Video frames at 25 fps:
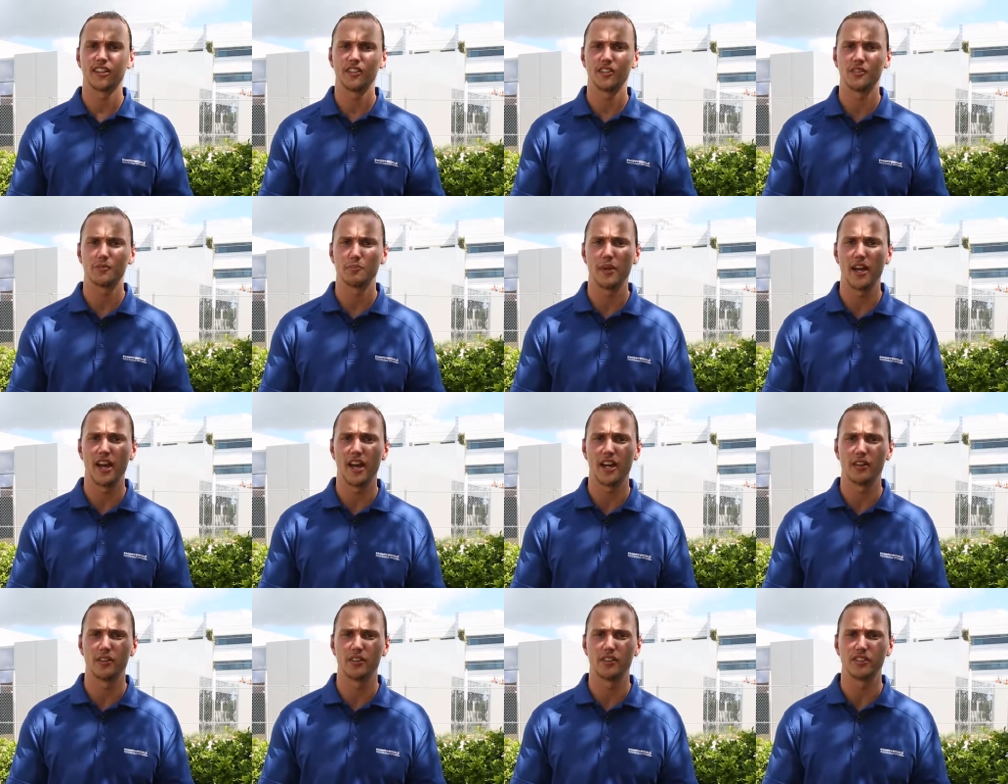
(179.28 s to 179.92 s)
these
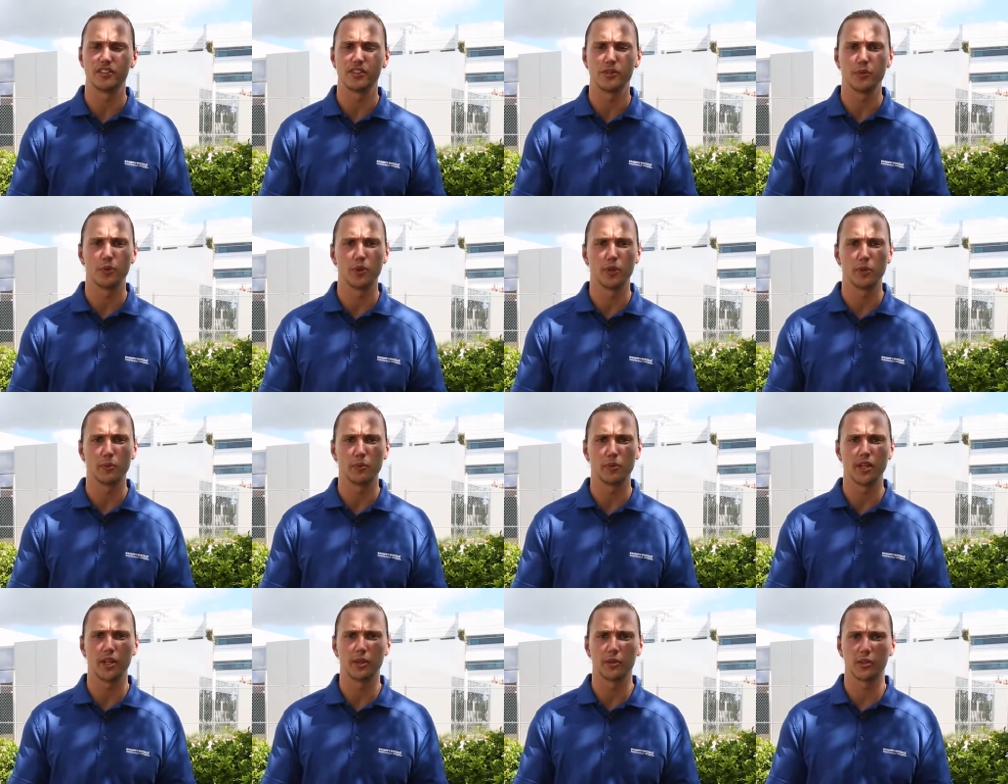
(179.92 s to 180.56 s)
batteries, you wouldn't
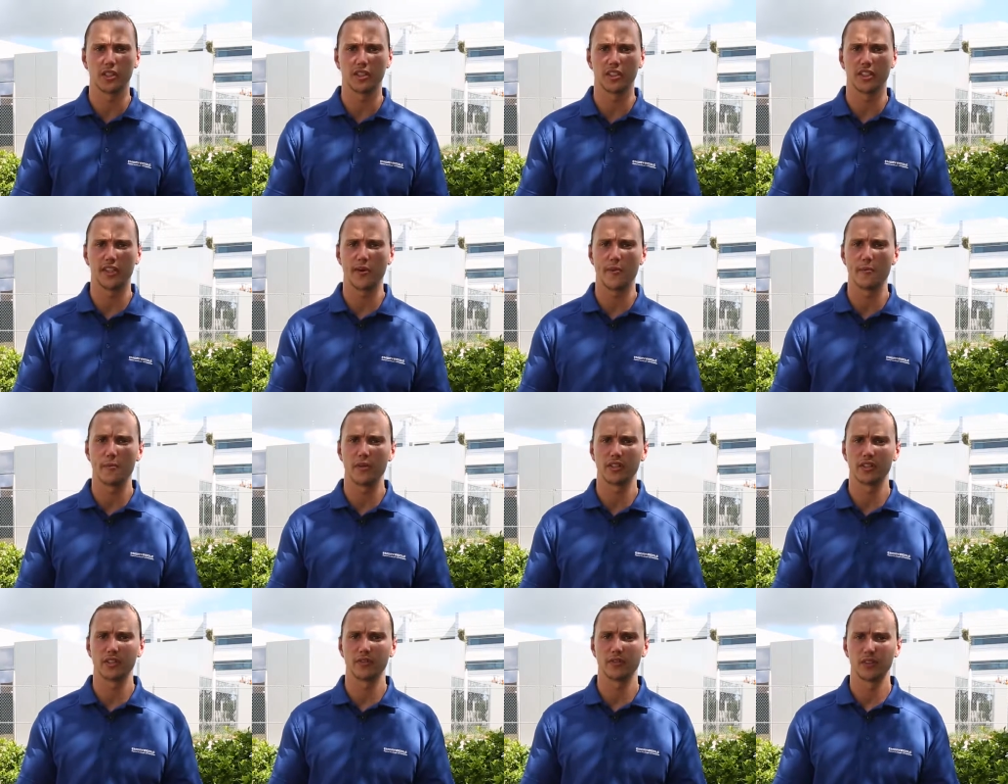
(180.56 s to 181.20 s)
be able to tell
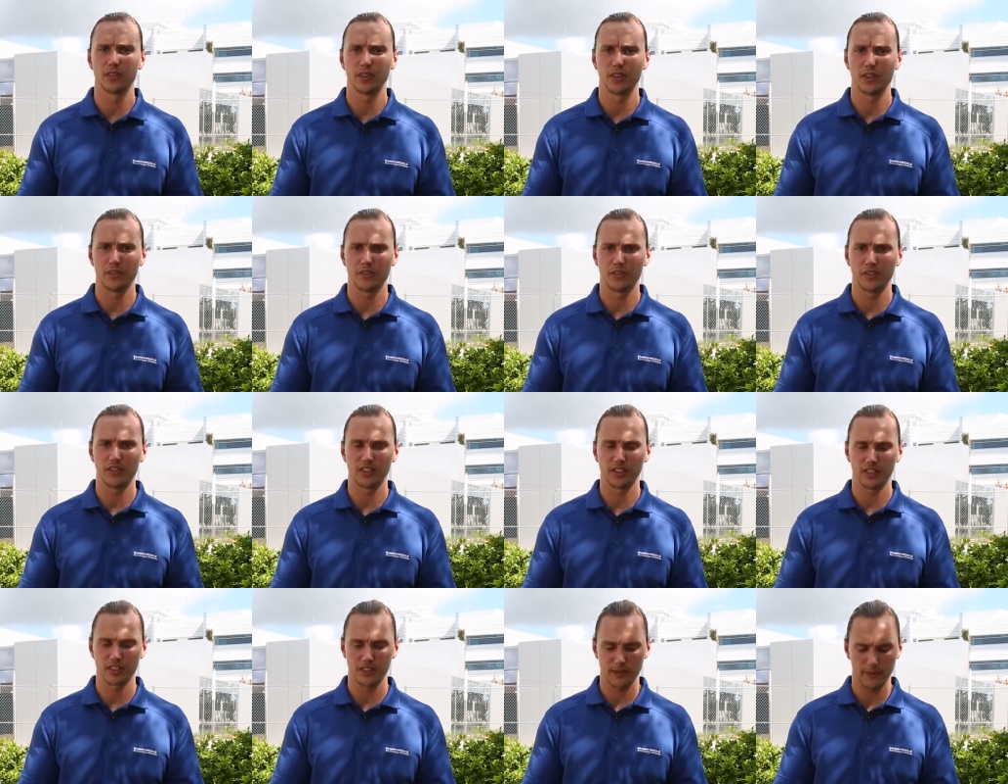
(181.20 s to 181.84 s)
much of a
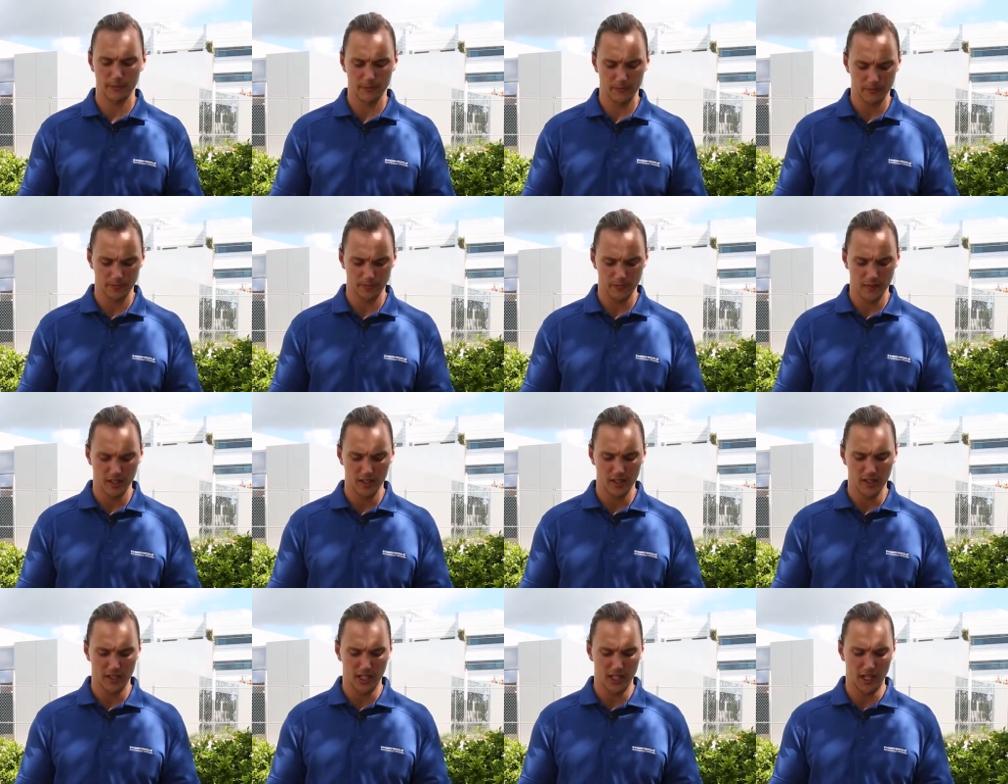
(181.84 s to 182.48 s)
difference.
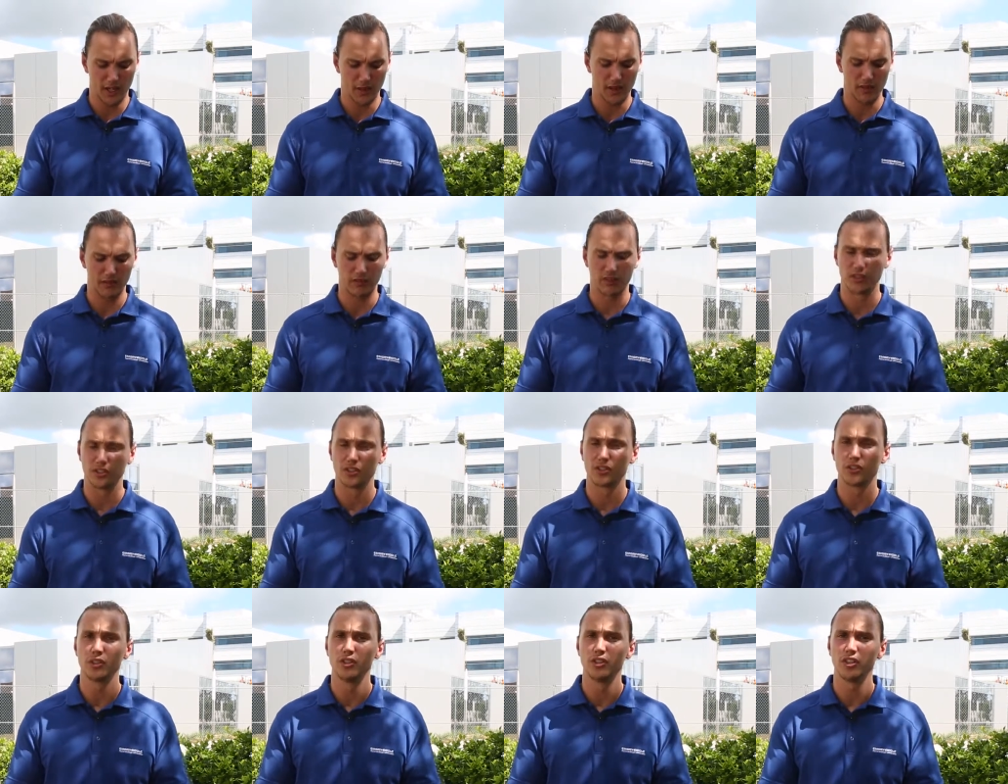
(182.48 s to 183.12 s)
However, as
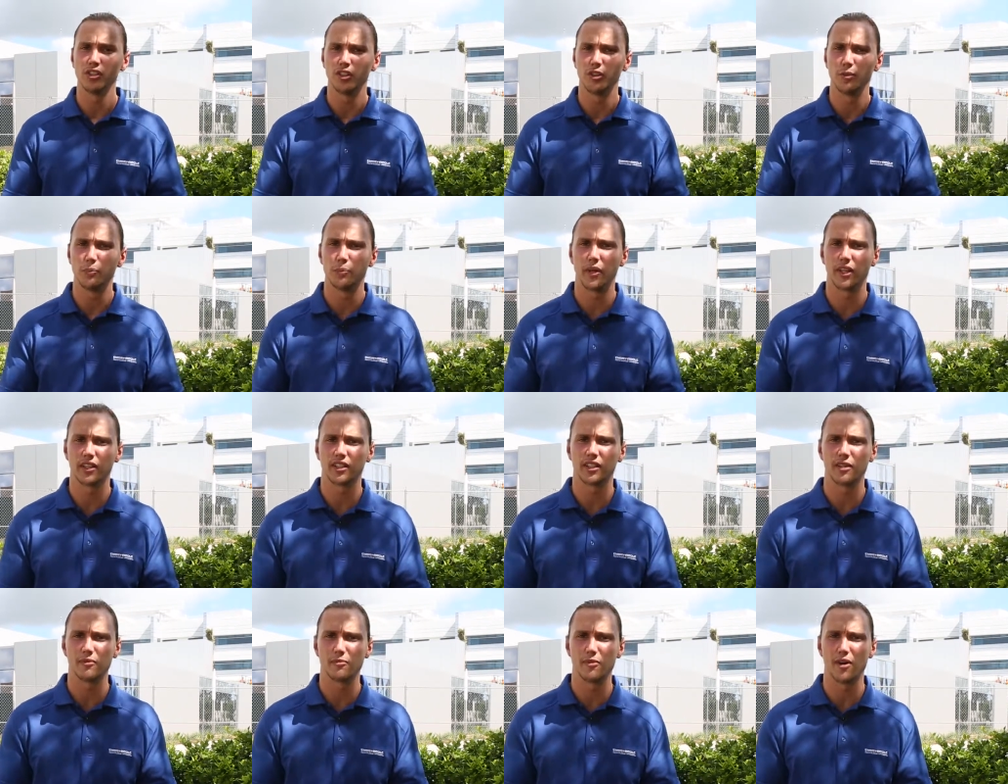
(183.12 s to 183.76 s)
soon as you pick
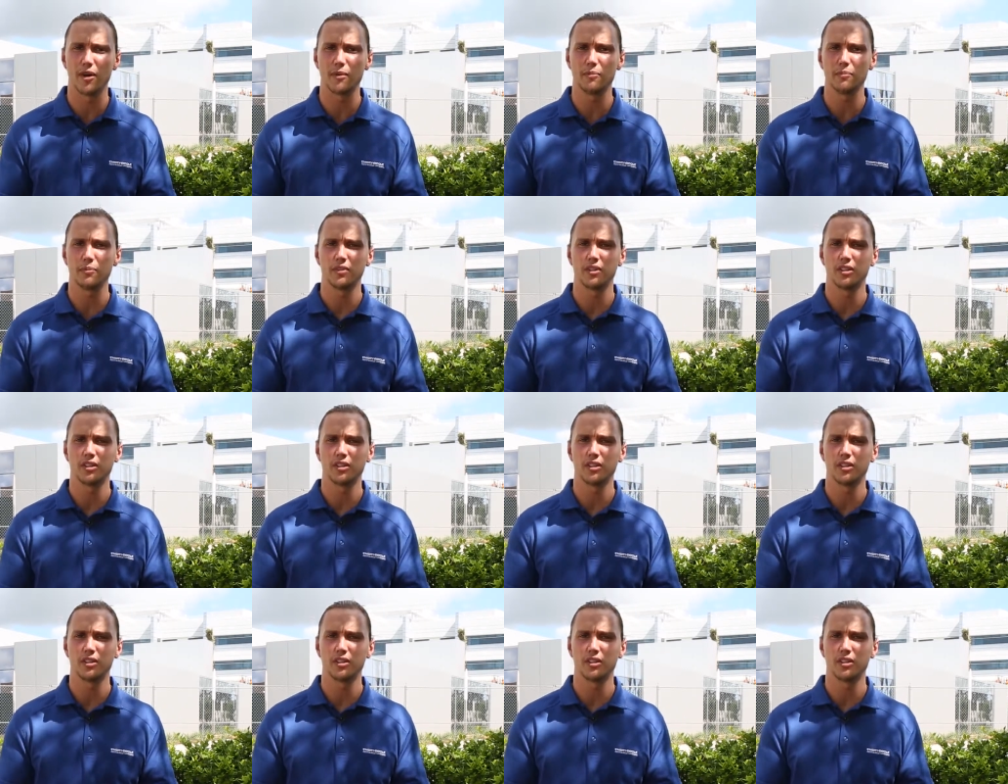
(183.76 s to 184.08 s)
them up,